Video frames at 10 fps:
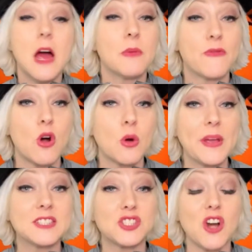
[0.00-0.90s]
Before
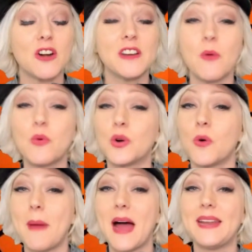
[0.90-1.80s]
we get started, I want to
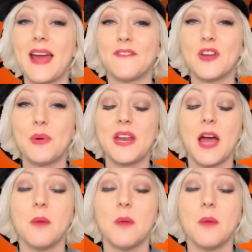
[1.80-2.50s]
remind everybody